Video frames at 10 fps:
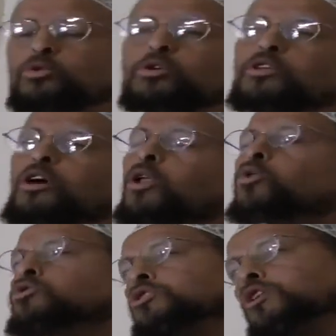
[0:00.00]
you and the
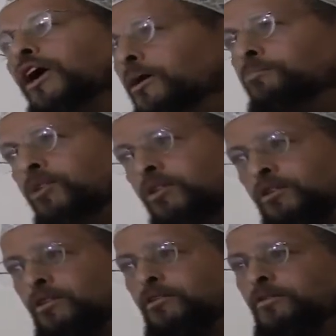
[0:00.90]
closest ape
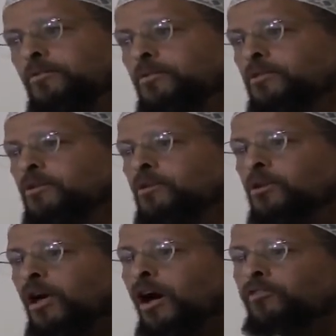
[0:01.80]
then?
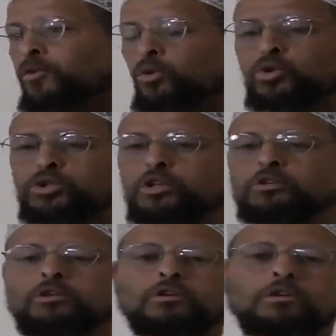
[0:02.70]

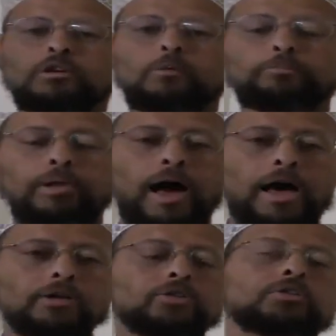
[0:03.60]
Evolution
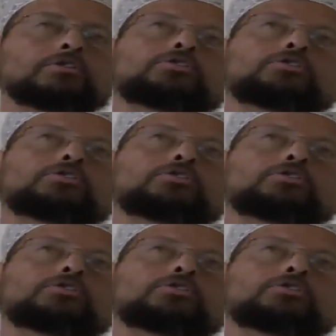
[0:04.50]
implies